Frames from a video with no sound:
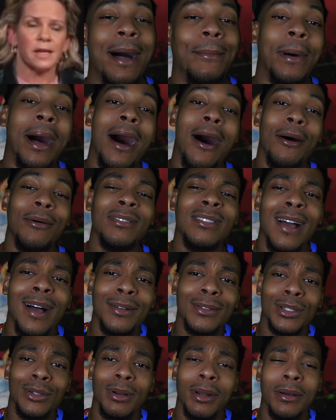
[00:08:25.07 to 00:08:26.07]
I'm holding on
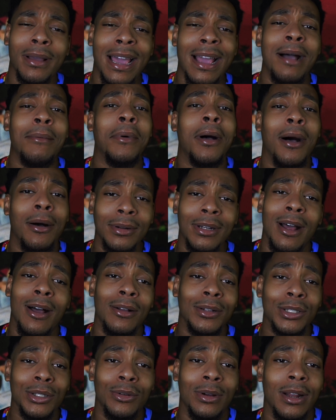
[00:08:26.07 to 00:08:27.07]
to it, okay? I'm holding on
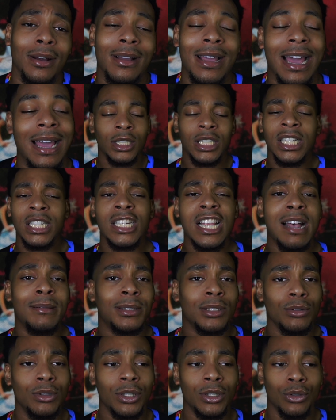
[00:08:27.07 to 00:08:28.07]
to it, okay? She shops
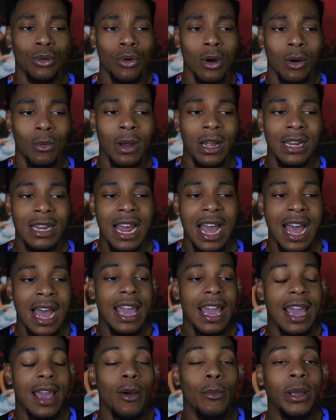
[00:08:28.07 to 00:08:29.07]
through the store and whatnot,
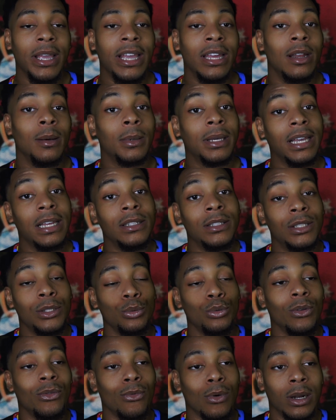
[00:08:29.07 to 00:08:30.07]
and we end up getting to
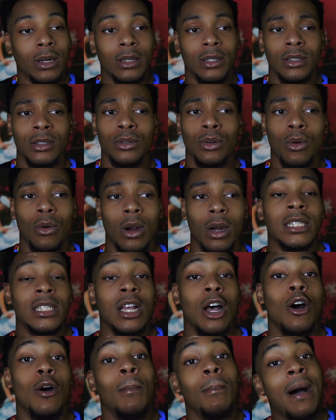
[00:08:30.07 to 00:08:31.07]
the front of the store.
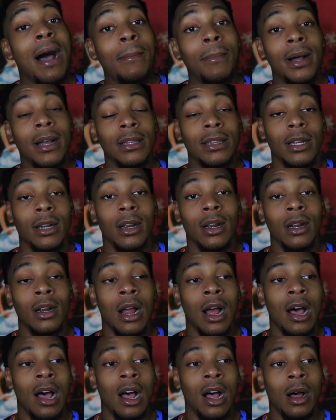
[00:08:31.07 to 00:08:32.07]
So my mother
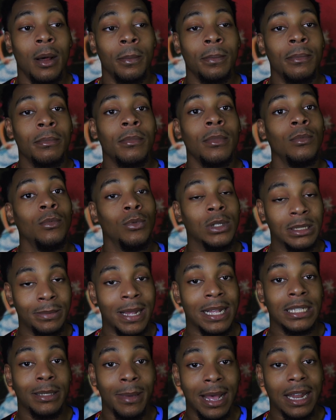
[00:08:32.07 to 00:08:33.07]
was
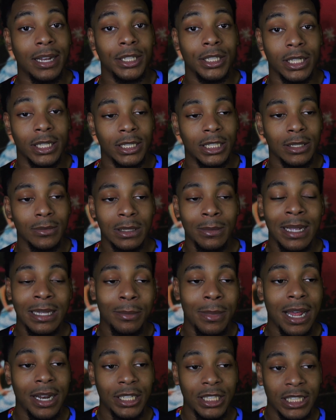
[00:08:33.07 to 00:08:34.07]
about to buy the shit. She was about to
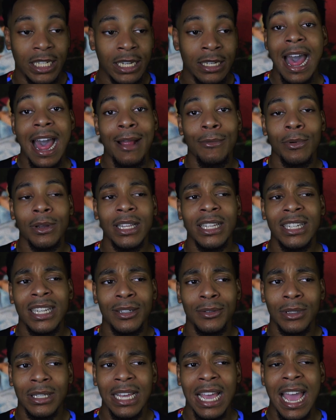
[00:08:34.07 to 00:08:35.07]
buy the shit. I really didn't
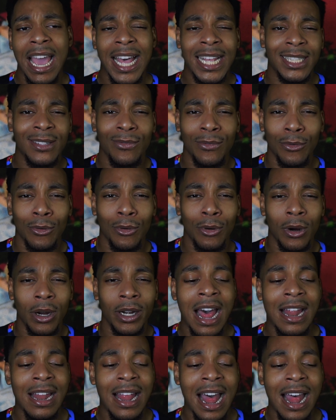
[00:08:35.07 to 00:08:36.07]
really ask for
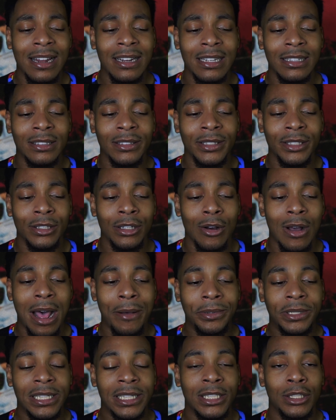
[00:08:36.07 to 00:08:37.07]
it. You know, I
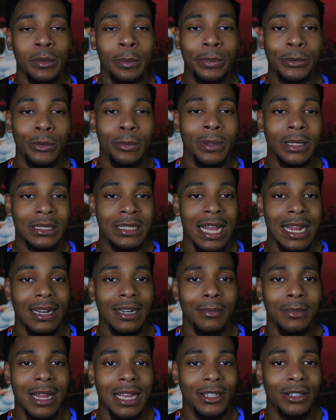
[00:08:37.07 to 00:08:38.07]
was just super duper excited.
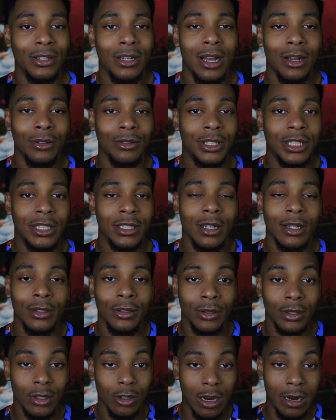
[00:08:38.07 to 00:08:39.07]
I'm like, you know, she's gonna do
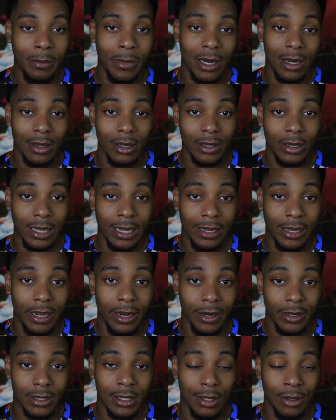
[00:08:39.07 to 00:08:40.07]
a great motherly thing
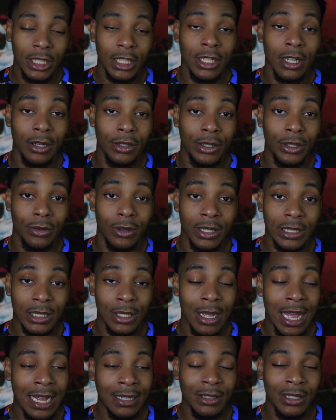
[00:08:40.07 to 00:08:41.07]
here. So she's gonna do it. So,
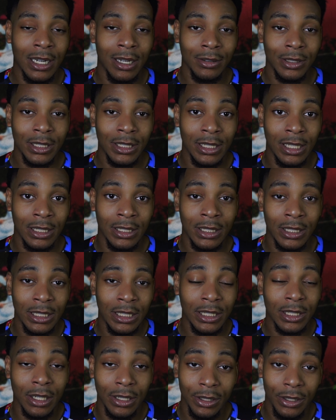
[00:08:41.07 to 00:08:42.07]
you know,
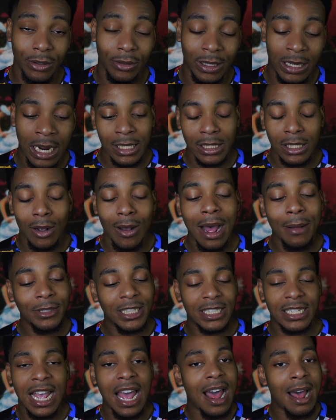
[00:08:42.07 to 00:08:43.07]
she's gonna do it. So I'm
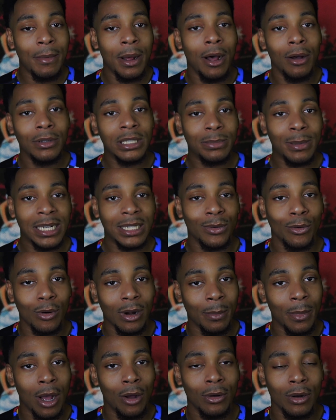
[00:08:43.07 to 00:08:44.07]
holding space for it.
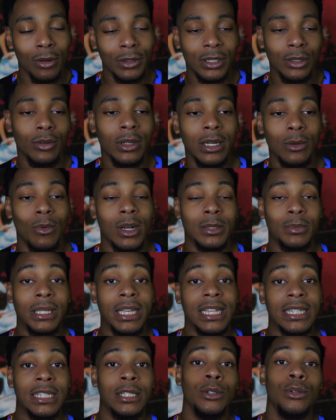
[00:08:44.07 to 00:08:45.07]
I'm holding on to it. And once we
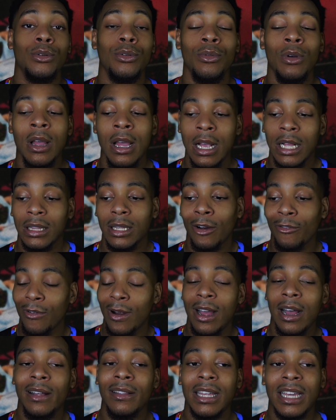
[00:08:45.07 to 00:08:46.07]
get to the
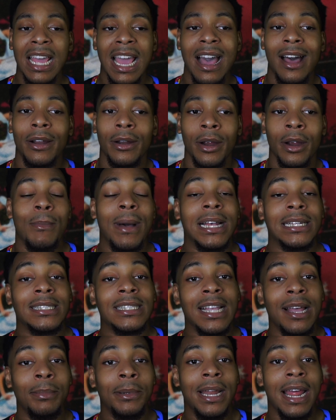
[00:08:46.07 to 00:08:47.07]
front of the counter, my
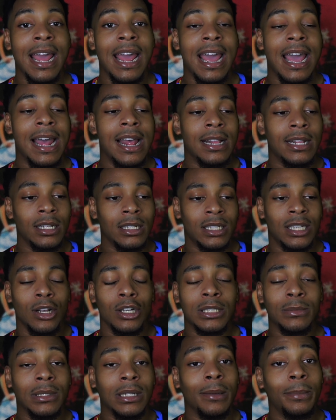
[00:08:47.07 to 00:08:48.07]
stepdad
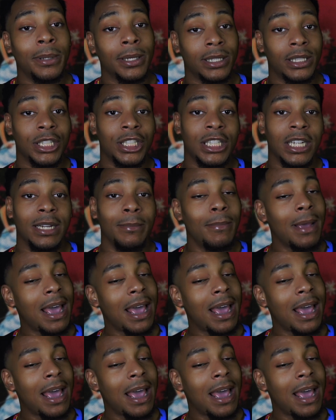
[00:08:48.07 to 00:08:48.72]
tells me to put the shit